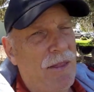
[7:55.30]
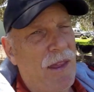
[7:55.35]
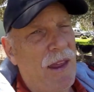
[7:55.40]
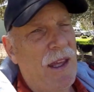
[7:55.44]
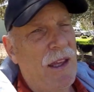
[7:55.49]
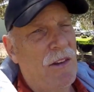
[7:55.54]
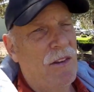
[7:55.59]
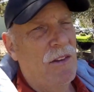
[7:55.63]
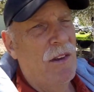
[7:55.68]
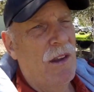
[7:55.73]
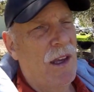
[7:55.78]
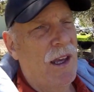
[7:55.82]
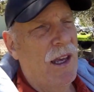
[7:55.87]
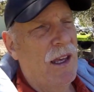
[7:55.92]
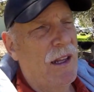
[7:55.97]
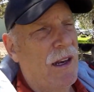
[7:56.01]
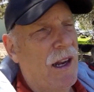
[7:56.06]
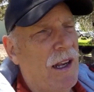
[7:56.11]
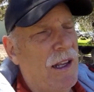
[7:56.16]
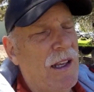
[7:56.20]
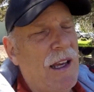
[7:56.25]
things
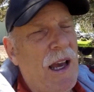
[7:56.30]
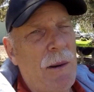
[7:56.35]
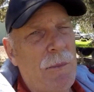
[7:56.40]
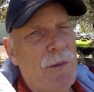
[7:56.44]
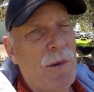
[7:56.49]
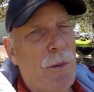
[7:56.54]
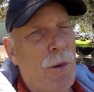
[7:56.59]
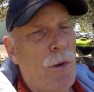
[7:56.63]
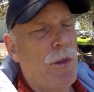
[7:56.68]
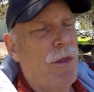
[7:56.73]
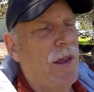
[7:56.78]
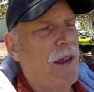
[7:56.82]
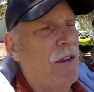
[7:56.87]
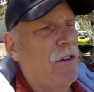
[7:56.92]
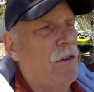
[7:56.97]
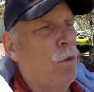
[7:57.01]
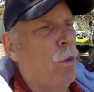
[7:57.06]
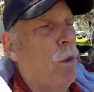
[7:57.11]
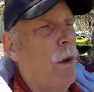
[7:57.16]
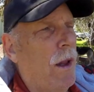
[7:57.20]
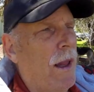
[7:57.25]
and uncomfortable
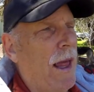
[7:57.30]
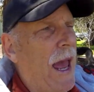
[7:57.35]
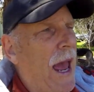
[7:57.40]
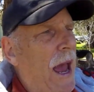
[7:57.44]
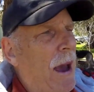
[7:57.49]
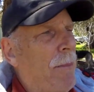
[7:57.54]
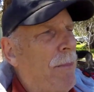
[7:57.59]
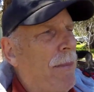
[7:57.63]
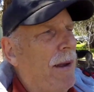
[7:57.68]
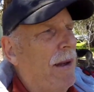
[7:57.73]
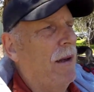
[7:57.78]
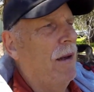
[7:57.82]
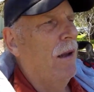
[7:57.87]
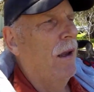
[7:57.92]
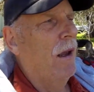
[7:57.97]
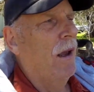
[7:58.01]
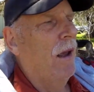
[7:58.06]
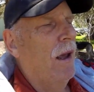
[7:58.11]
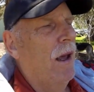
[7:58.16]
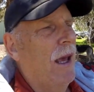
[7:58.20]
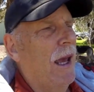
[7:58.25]
things will happen,
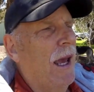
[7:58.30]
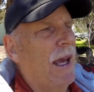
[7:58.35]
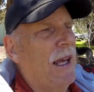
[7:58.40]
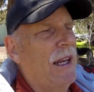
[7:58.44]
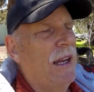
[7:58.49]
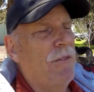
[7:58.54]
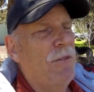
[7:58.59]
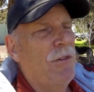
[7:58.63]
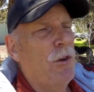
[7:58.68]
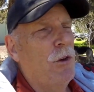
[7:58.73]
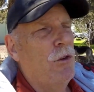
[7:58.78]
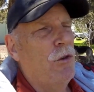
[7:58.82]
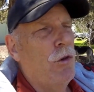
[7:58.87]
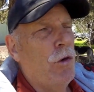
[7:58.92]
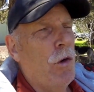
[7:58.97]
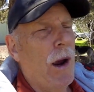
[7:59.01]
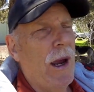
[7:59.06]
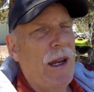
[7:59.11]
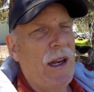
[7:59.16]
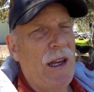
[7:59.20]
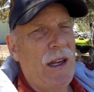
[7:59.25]
and if you
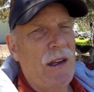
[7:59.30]
try to